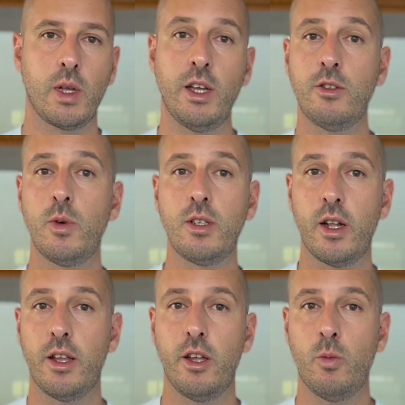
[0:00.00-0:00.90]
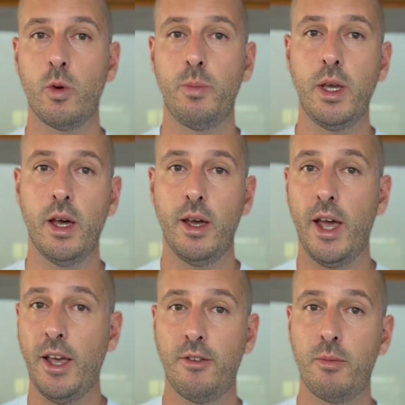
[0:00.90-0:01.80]
In Switzerland, it would be a
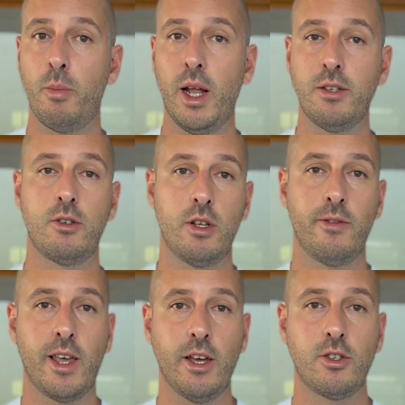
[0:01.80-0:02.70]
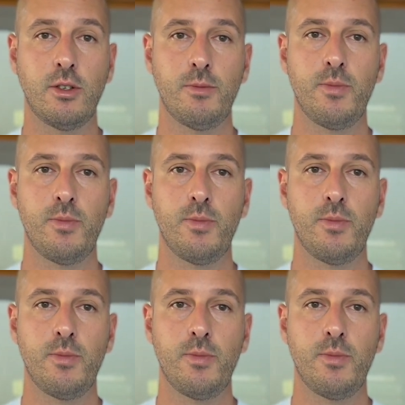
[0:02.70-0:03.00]
S+ certification.